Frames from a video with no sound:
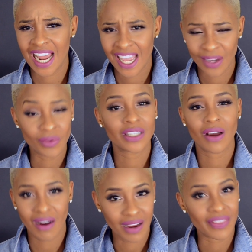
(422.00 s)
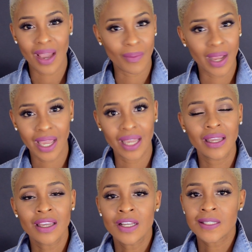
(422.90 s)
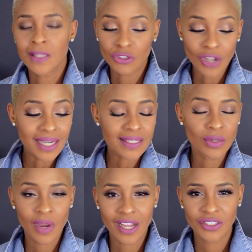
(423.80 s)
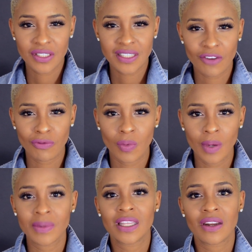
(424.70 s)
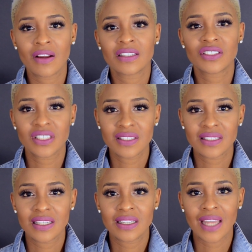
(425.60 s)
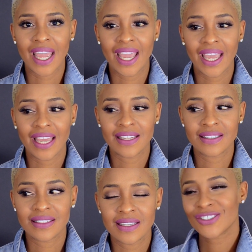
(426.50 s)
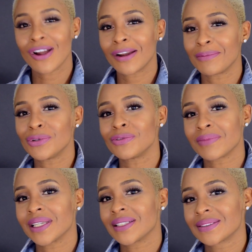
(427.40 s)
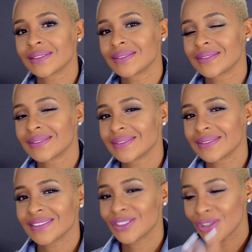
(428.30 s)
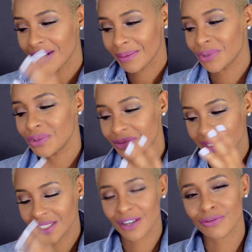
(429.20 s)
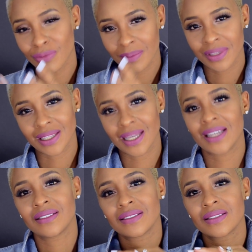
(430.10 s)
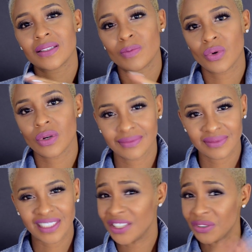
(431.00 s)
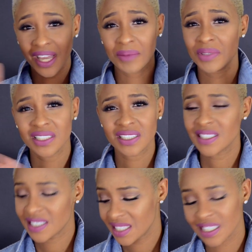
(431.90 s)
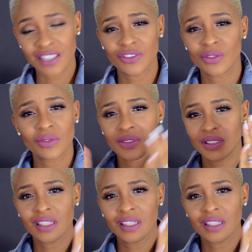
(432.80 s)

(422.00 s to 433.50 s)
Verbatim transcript: that I hang with are that way. So try to surround yourself with women that are the shiznit and start a movement. Start a movement of women that support. And you can't be the shiznit if you